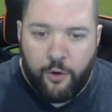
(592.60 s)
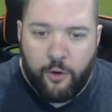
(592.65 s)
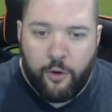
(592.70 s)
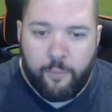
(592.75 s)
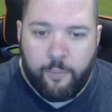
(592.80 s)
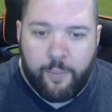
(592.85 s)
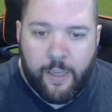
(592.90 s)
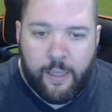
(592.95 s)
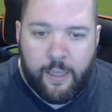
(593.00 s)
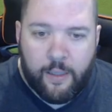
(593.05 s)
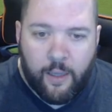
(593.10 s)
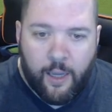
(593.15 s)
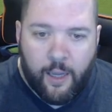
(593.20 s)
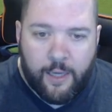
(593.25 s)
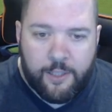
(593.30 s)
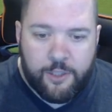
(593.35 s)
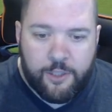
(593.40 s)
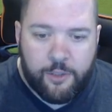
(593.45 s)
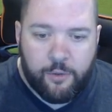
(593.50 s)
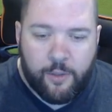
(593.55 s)

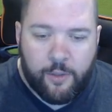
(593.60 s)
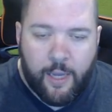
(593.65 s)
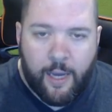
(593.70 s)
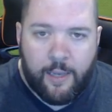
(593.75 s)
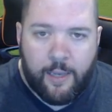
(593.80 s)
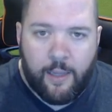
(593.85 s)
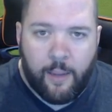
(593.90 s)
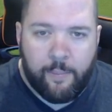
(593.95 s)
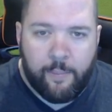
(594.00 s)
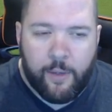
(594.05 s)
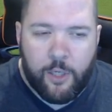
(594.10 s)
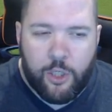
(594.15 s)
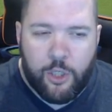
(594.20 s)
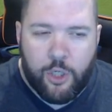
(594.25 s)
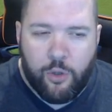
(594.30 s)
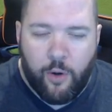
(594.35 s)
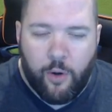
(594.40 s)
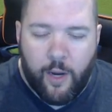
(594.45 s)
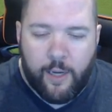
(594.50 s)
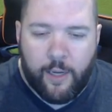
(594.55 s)
penalized you get. I'm gonna
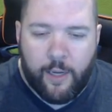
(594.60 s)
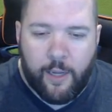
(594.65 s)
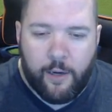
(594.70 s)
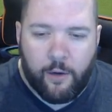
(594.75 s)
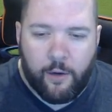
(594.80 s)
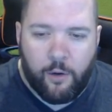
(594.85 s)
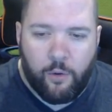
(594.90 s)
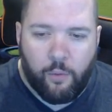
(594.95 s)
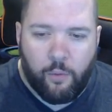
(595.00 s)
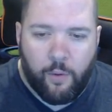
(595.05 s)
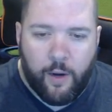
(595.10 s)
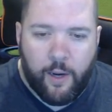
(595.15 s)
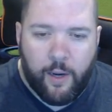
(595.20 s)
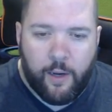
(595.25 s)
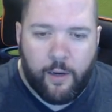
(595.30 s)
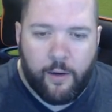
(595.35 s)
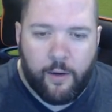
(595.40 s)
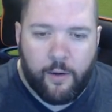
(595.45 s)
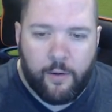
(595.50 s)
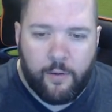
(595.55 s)
try and get a gray
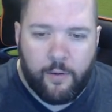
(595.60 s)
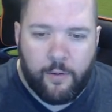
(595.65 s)
here.